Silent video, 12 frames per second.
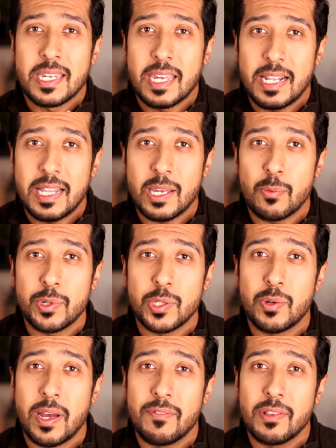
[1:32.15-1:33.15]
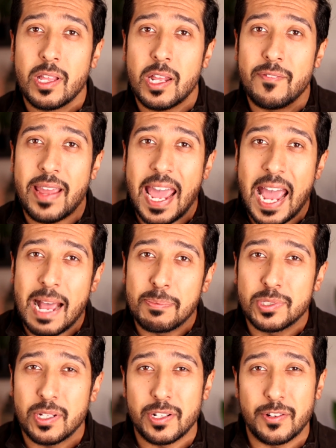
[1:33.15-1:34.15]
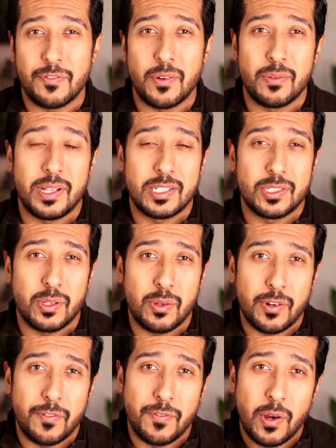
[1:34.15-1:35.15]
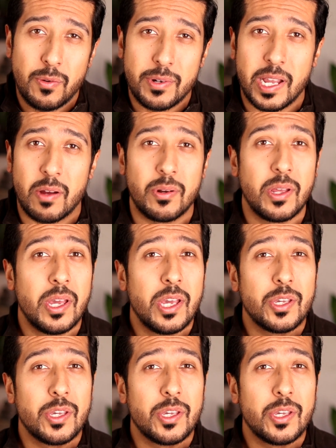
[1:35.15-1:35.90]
Kind of like when you have a lot of apps on your phone that slow your phone down.